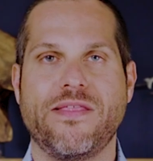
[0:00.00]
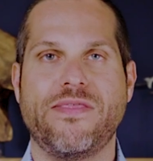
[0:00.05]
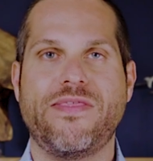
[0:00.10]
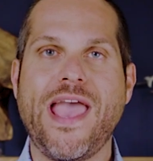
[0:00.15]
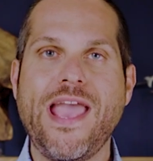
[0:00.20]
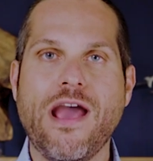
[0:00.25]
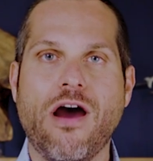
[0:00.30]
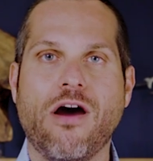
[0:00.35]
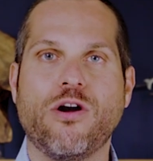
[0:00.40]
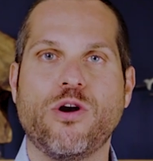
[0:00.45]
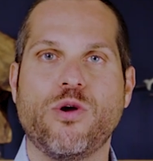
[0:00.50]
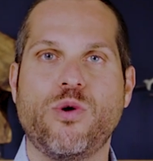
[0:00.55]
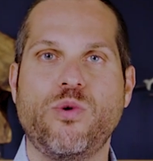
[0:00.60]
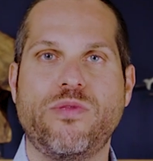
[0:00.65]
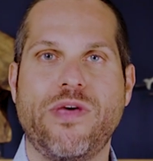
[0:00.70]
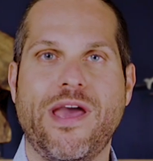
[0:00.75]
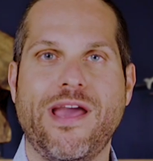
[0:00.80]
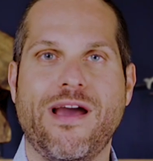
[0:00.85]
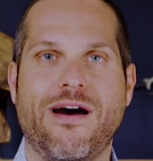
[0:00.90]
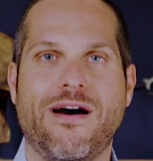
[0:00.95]
They are who
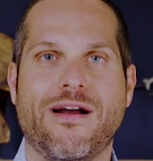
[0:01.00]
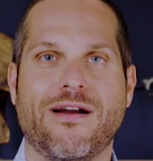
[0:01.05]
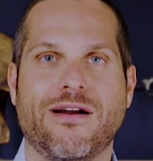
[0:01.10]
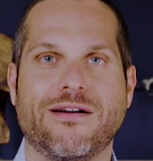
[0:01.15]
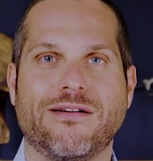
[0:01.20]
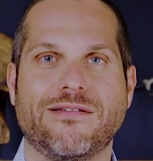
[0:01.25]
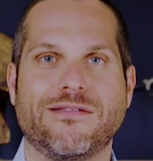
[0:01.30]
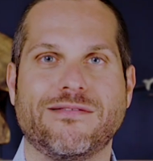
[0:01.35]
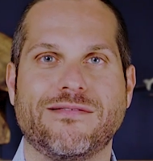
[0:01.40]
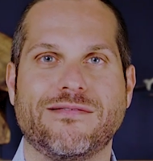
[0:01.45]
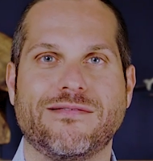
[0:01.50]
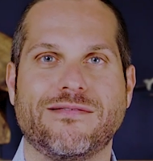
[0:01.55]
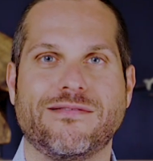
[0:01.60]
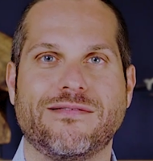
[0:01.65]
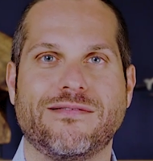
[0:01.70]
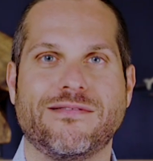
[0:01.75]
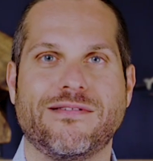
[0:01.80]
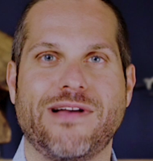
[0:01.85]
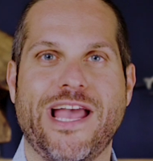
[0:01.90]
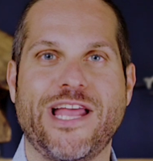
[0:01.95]
they are,
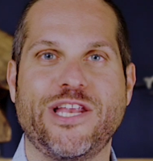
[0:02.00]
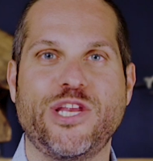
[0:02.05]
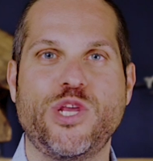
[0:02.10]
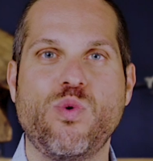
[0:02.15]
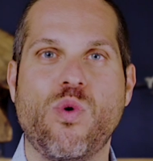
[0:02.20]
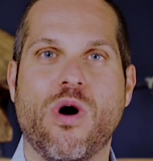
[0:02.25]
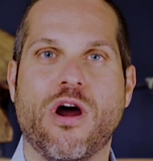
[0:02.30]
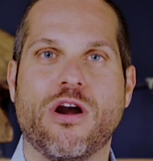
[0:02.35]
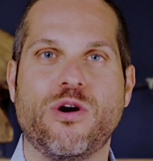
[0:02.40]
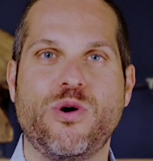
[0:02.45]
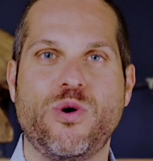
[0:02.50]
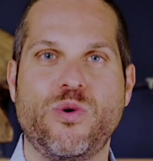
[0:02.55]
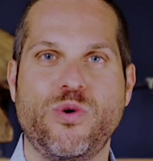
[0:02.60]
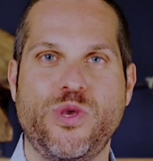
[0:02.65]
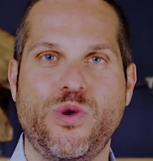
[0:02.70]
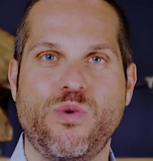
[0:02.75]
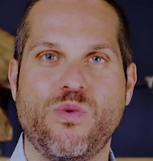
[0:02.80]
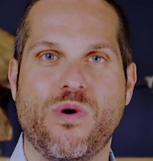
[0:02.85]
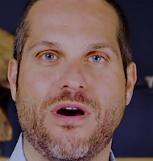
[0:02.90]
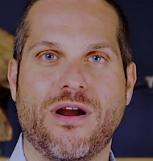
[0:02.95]
and you are who
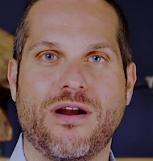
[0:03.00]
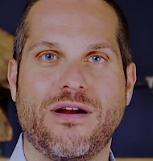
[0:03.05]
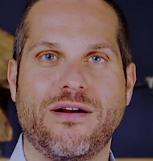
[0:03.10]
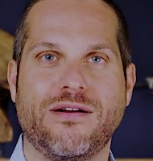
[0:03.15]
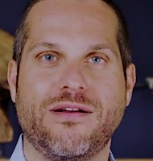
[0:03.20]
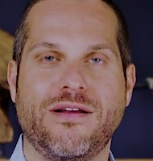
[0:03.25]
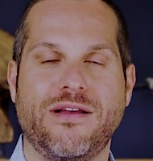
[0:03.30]
you are.